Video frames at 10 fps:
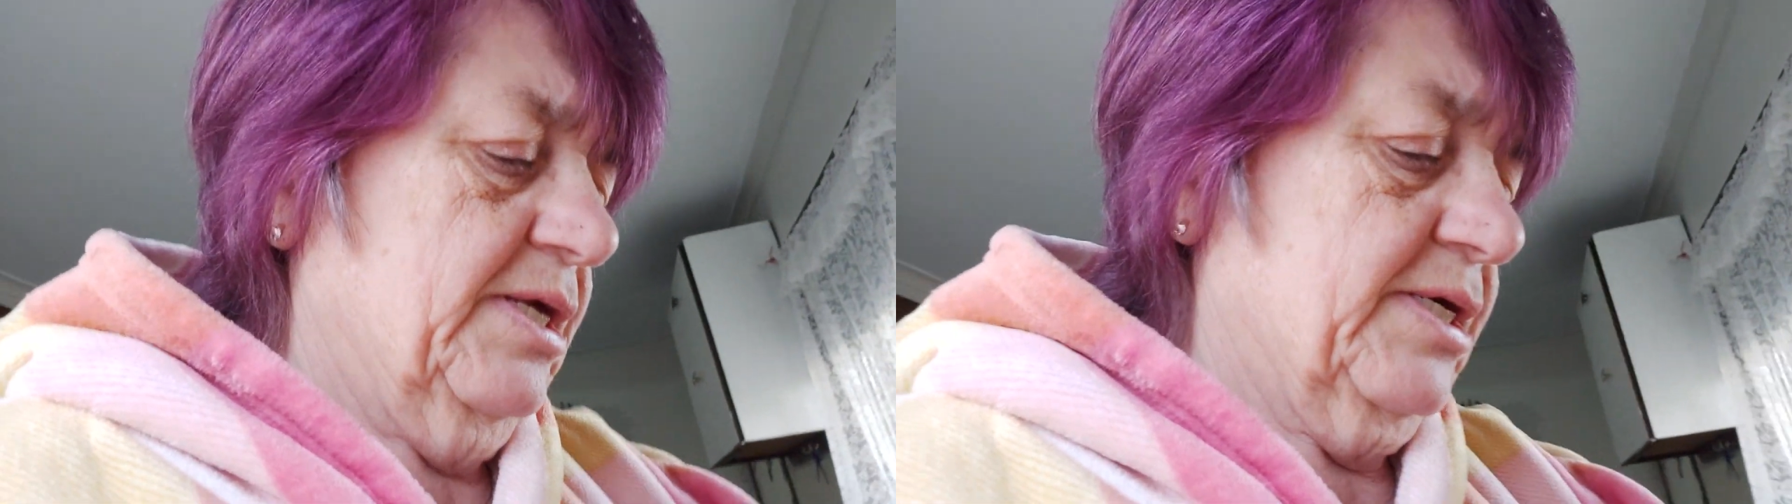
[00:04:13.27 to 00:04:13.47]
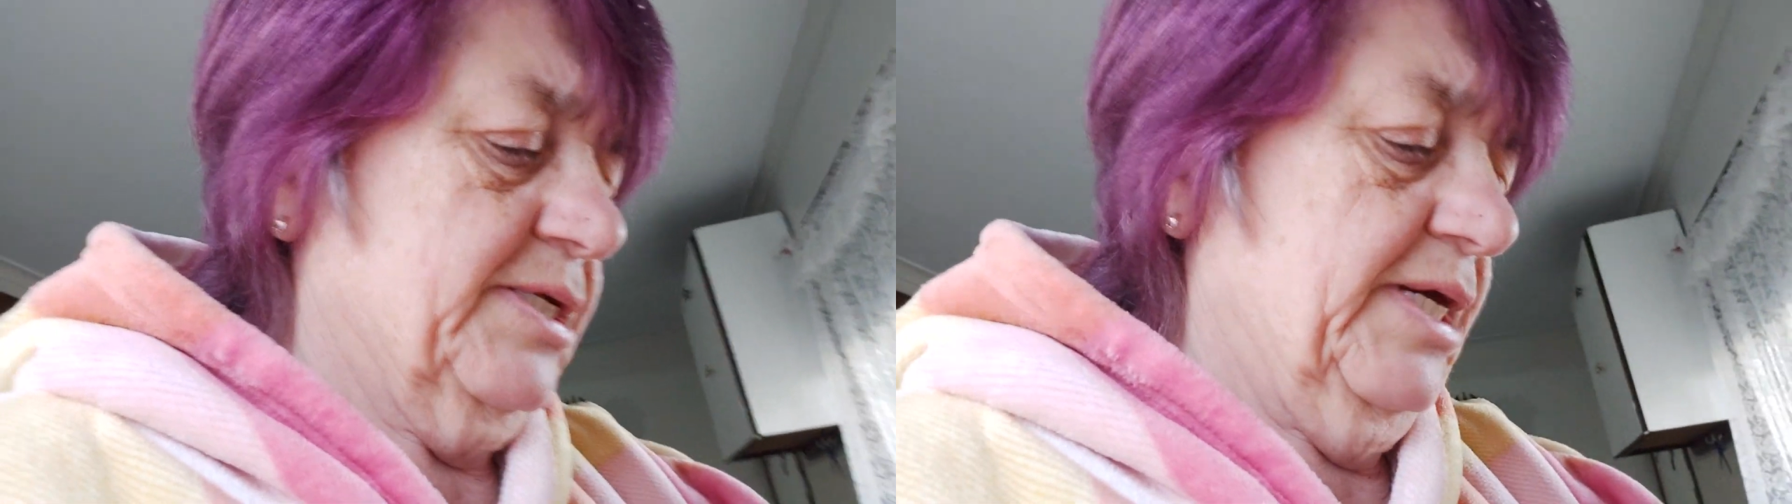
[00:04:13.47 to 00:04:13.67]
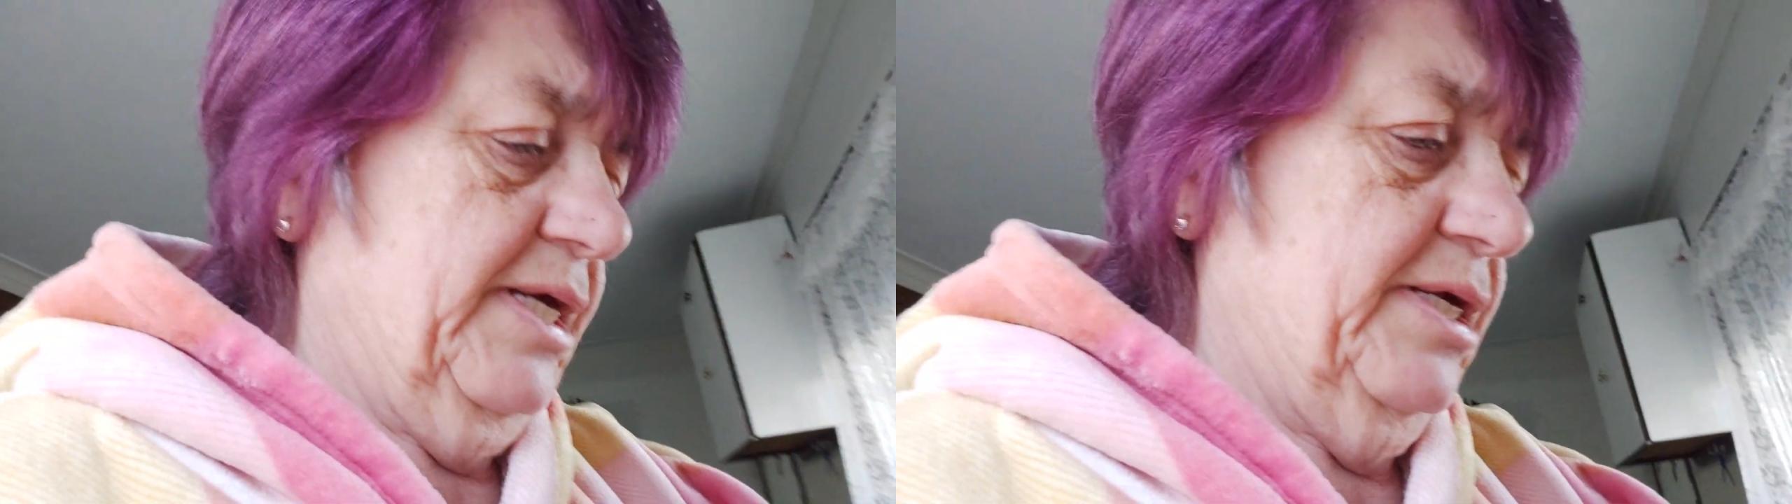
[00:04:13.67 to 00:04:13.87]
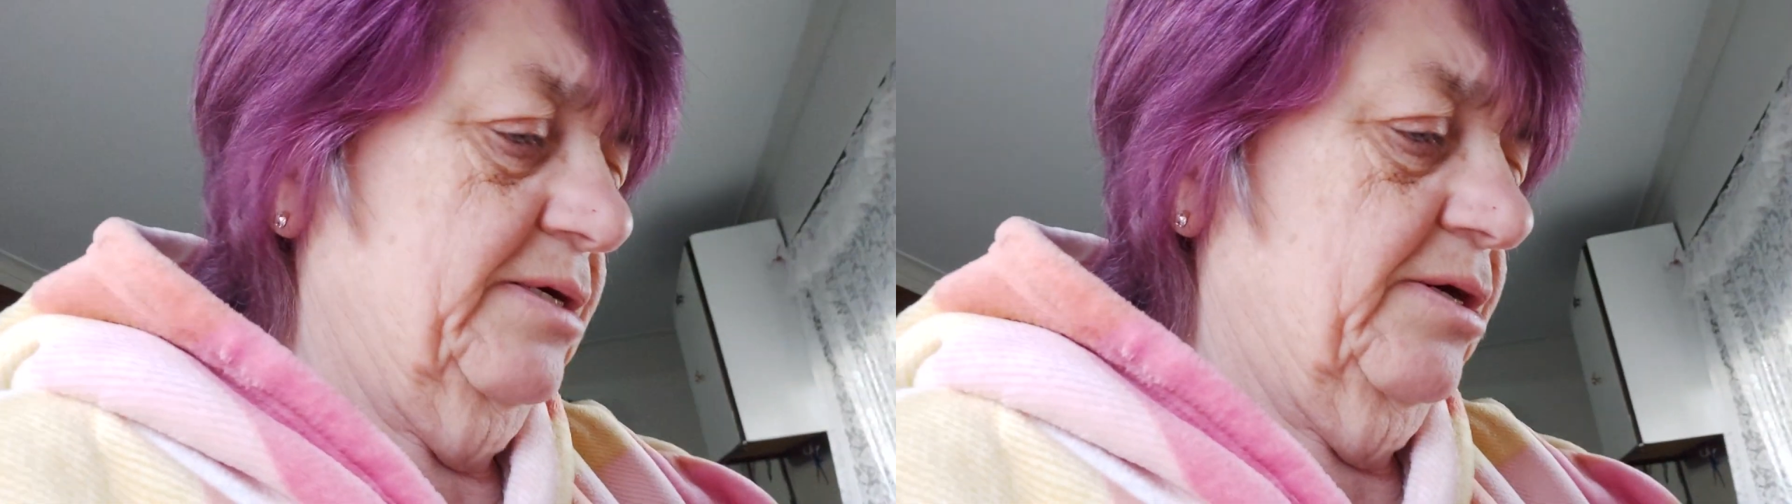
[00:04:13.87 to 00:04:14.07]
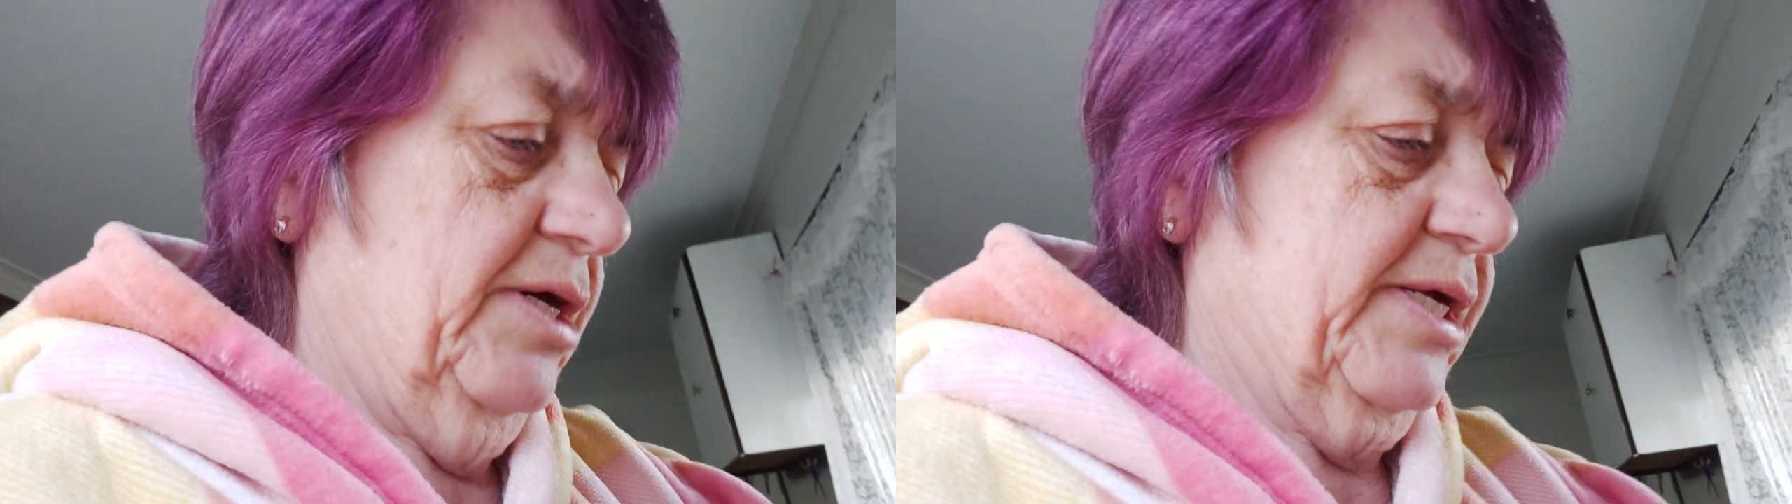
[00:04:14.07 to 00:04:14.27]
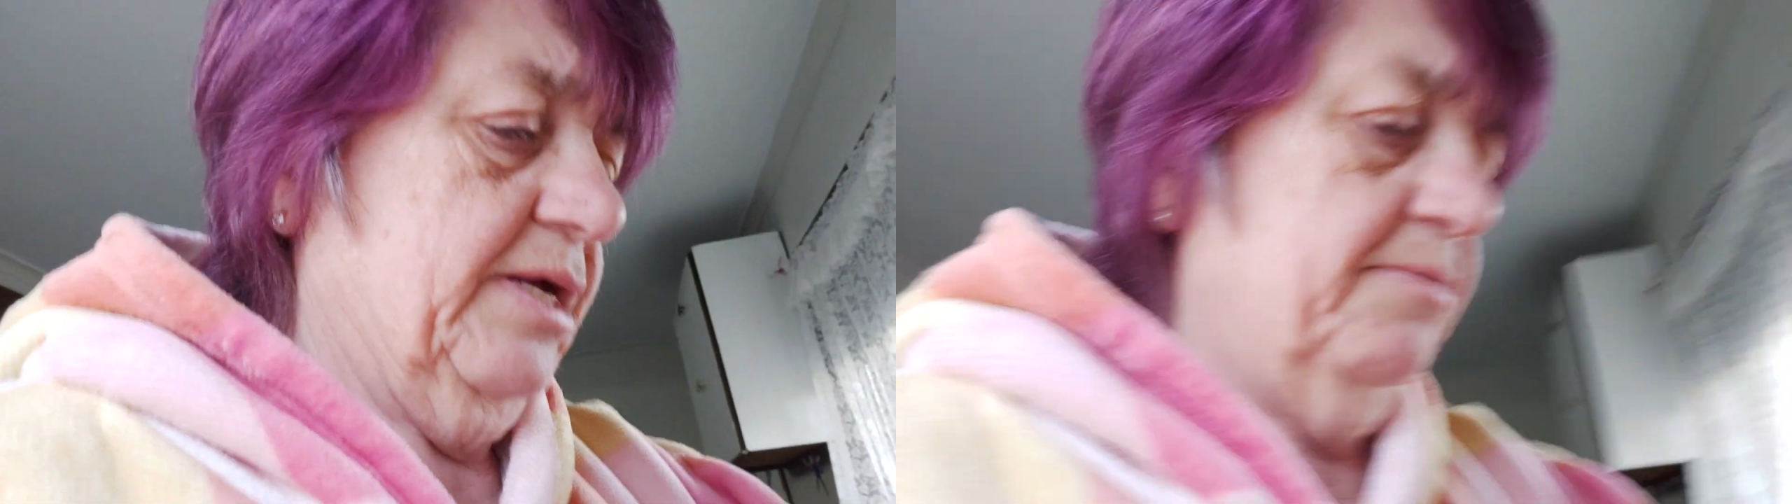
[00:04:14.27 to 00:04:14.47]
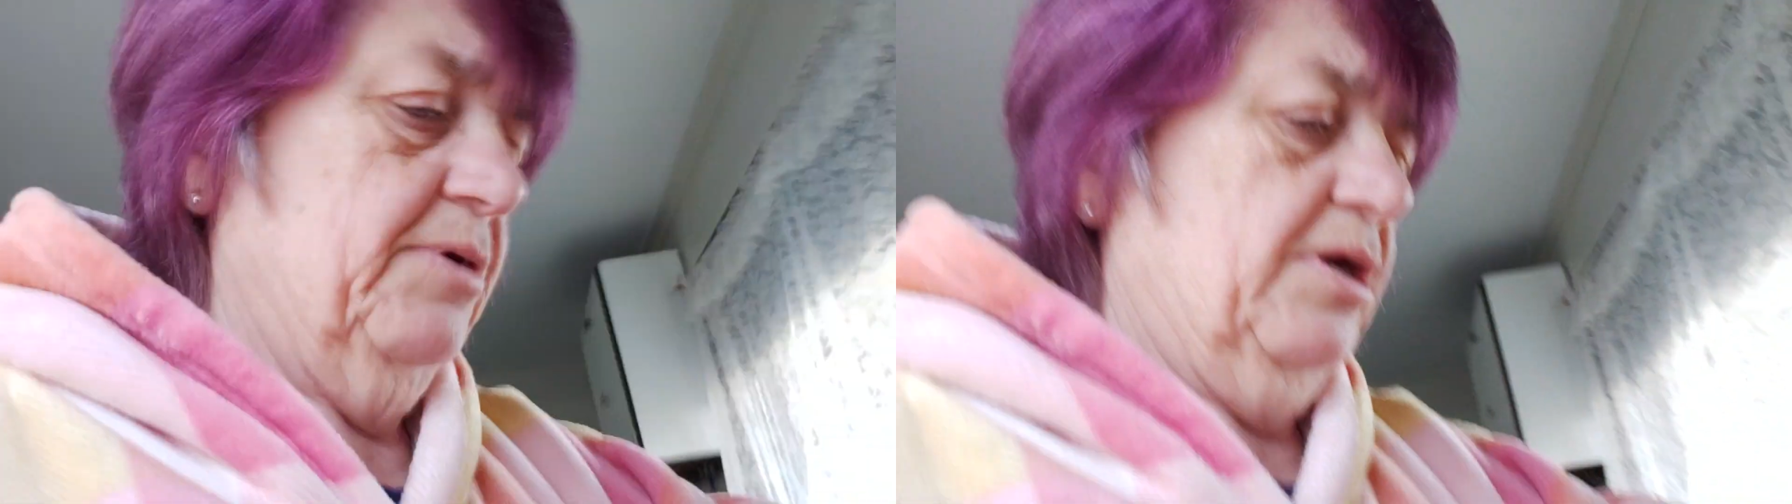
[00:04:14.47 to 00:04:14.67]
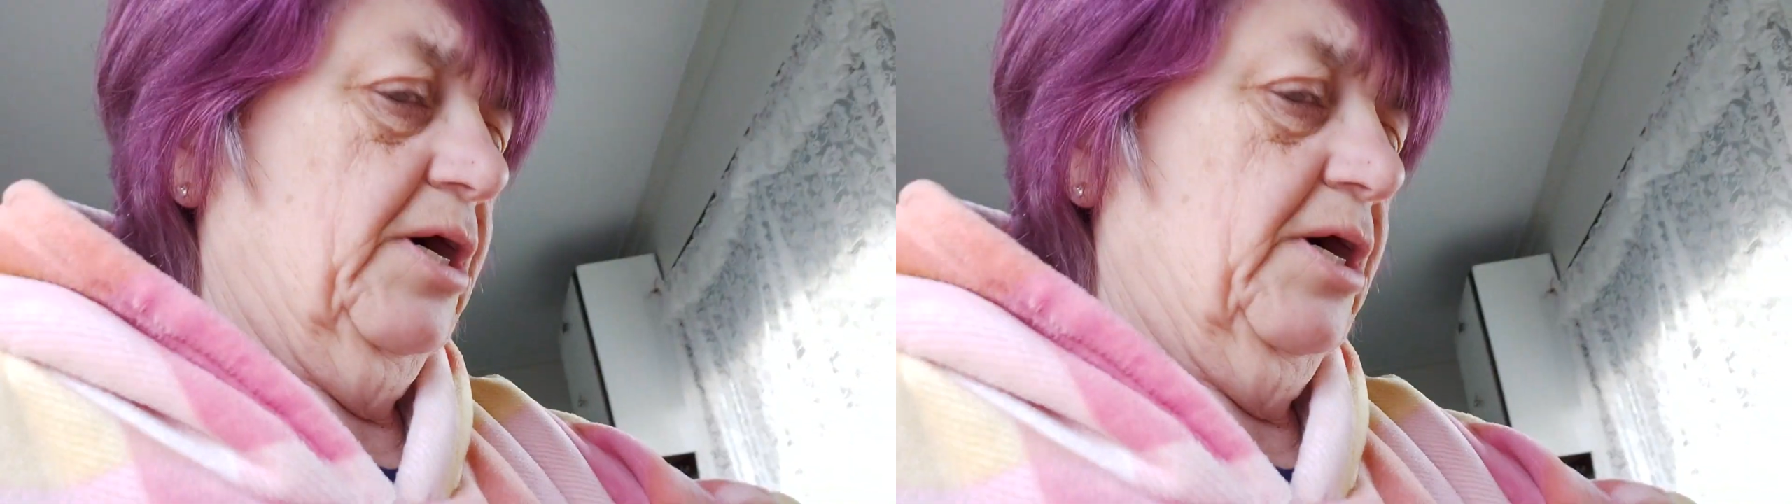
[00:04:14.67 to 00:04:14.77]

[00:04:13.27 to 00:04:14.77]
container. I keep